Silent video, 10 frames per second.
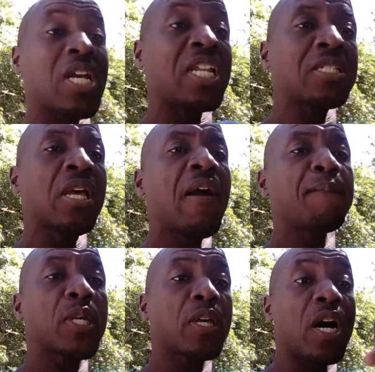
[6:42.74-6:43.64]
it
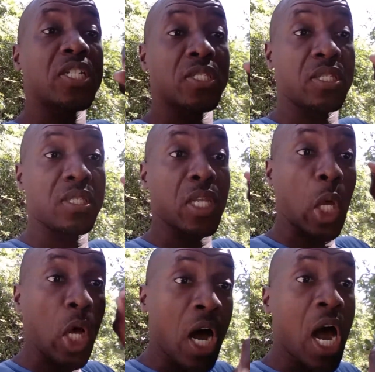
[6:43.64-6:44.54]
because the
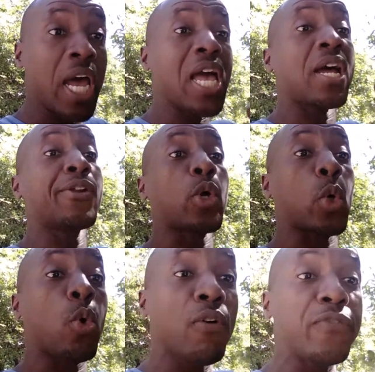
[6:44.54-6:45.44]
koi and the
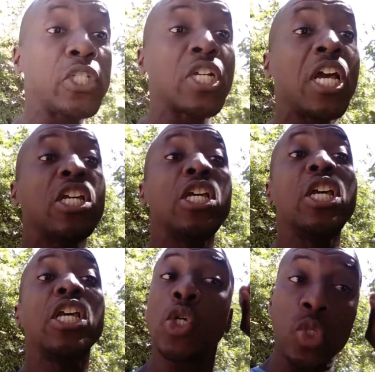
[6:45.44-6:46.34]
goldfish
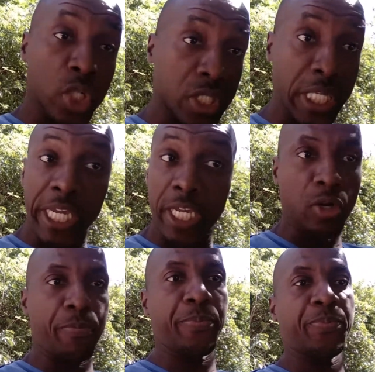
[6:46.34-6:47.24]
is going to dig it
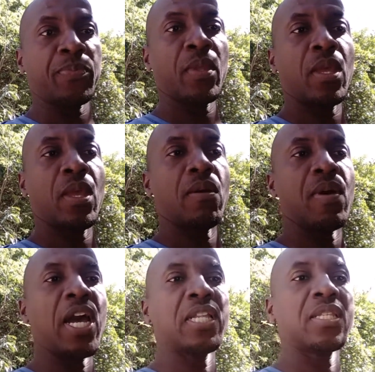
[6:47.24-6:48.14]
up,
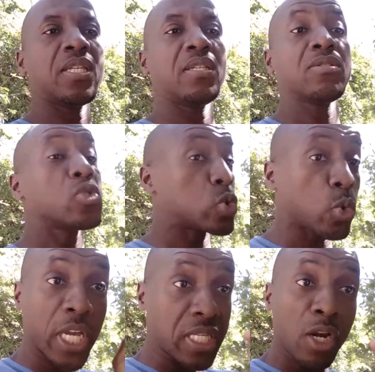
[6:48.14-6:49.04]
right? To
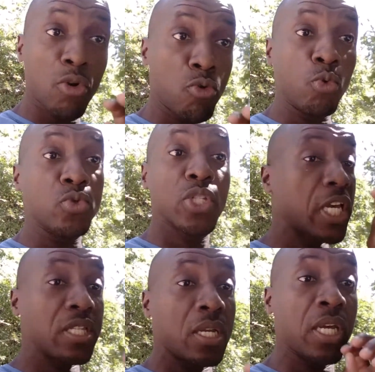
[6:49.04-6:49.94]
get at the root, to get
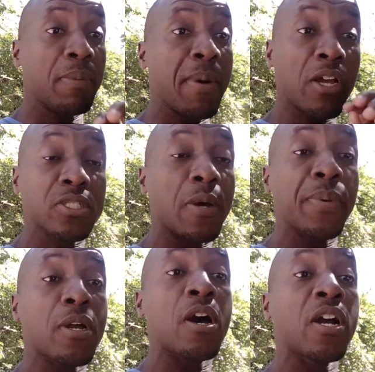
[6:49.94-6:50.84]
at the microscopic
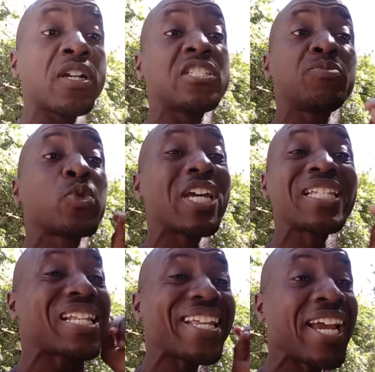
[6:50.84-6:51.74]
organism, to get at
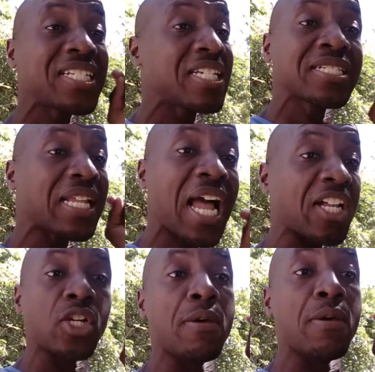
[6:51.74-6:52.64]
anything that
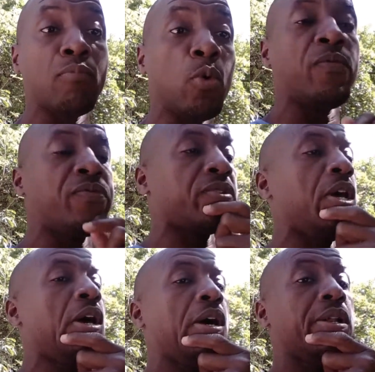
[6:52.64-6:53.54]
actually moves
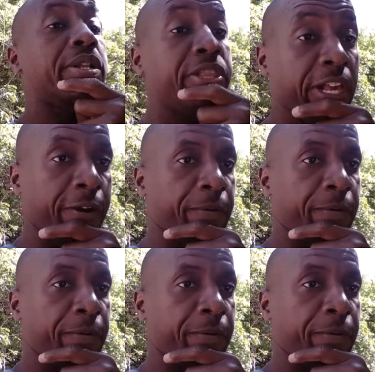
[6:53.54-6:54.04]
there.